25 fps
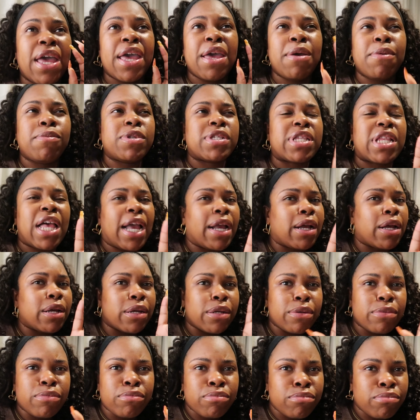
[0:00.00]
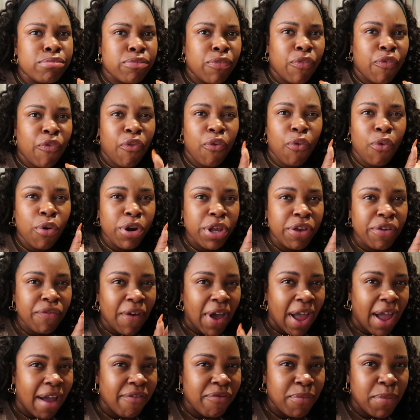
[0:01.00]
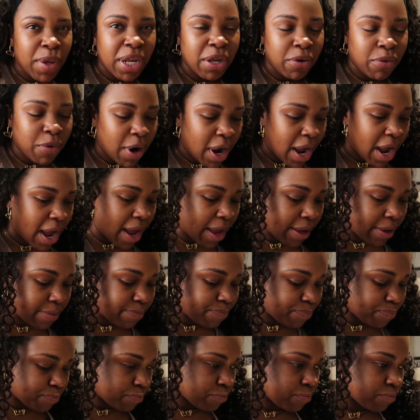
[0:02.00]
it was like a 45 minute ride.